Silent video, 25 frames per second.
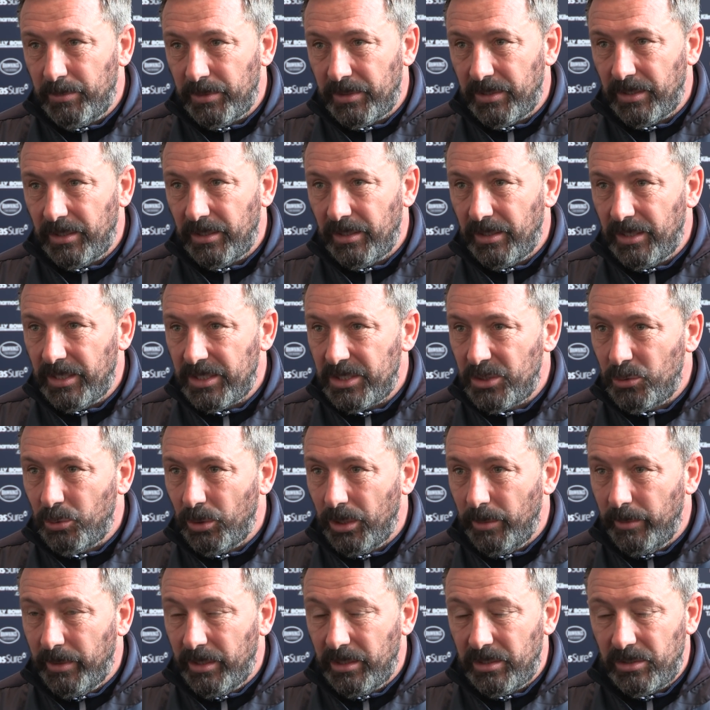particularly the last
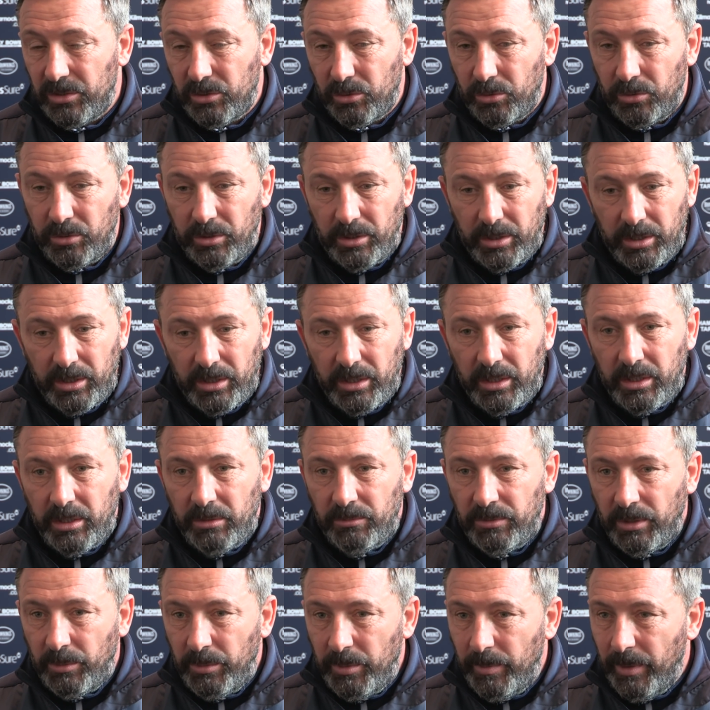20 minutes, so
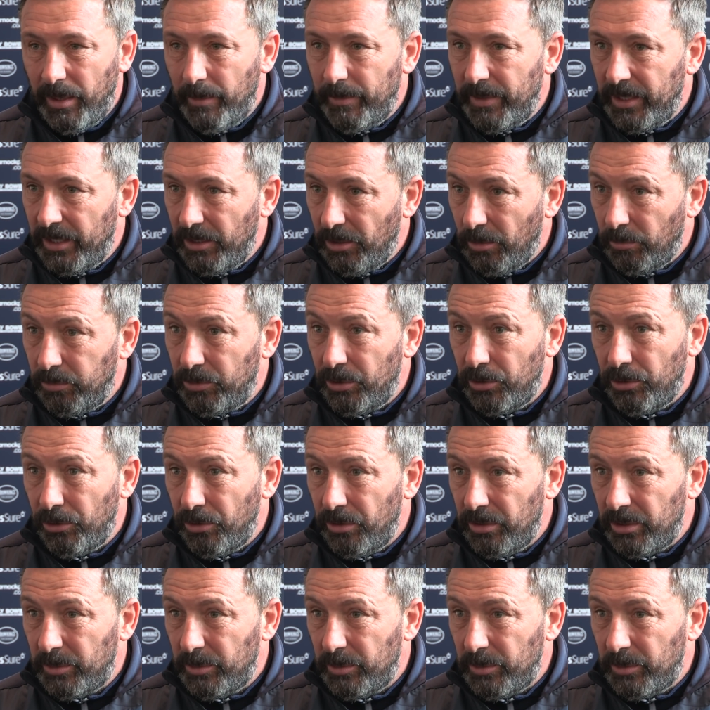got a wee bit of making up to do.